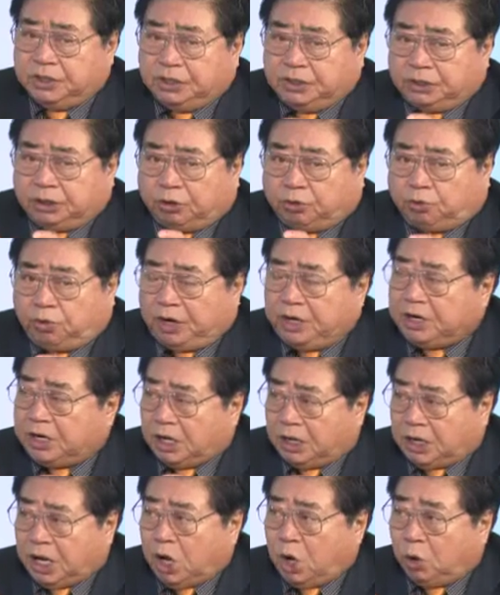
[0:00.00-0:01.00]
the green
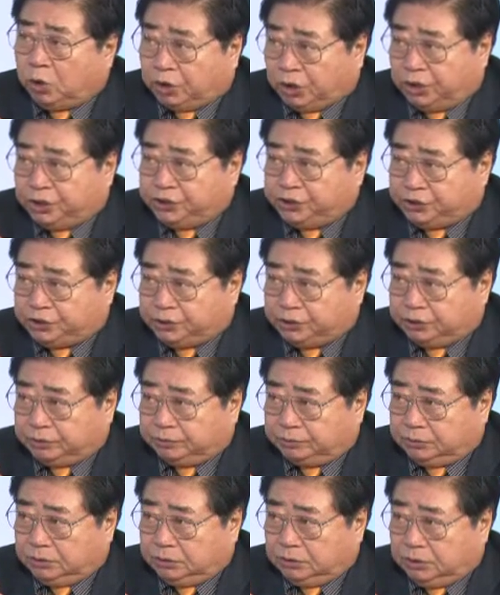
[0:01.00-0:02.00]
card holders,
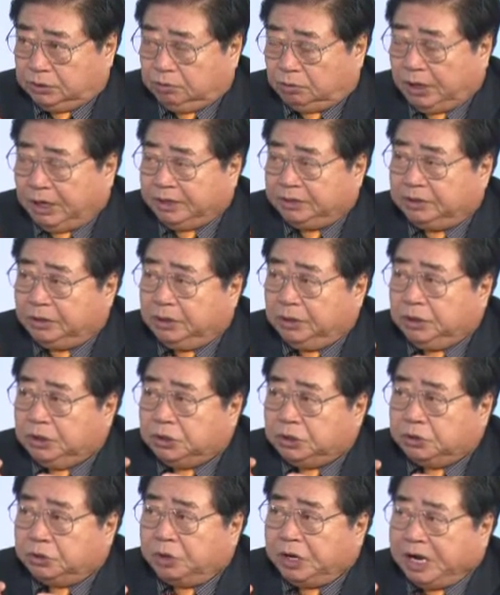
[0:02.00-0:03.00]
right,
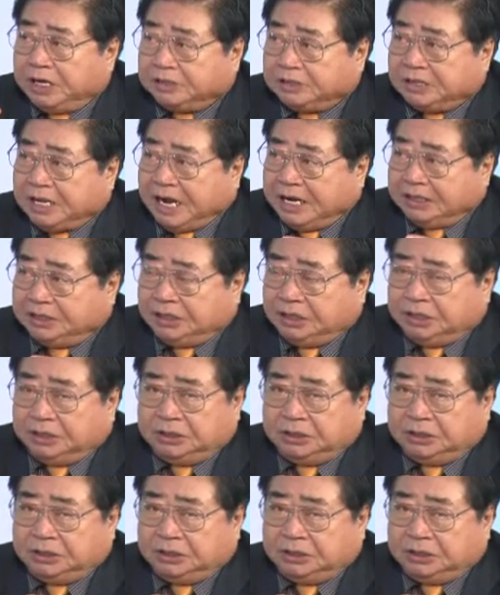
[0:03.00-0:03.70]
who has an ID